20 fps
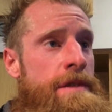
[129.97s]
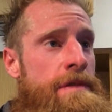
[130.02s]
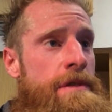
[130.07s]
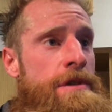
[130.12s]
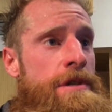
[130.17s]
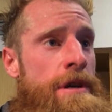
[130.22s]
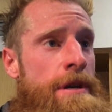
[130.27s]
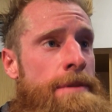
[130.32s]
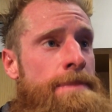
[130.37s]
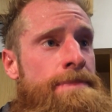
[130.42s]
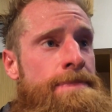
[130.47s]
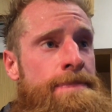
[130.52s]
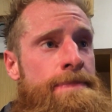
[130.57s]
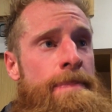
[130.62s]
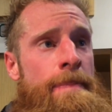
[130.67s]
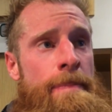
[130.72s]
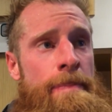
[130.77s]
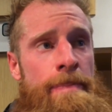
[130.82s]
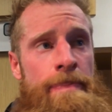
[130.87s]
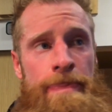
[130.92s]
for sure.
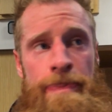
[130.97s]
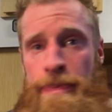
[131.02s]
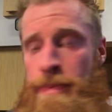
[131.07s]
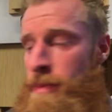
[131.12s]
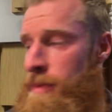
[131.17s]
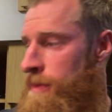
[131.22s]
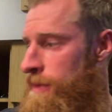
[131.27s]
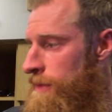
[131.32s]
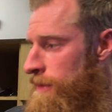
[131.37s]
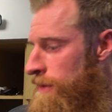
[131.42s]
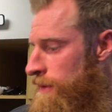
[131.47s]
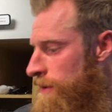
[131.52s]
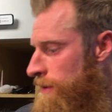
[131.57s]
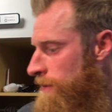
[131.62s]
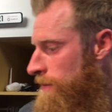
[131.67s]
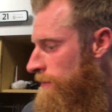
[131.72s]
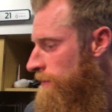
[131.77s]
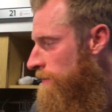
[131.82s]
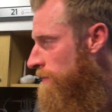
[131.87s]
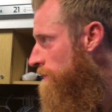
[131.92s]
Are the guys a little
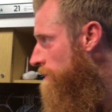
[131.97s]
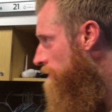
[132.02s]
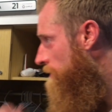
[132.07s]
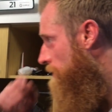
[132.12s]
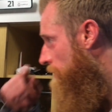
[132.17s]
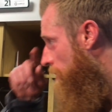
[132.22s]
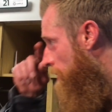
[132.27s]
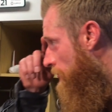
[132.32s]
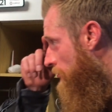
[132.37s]
stunned right now,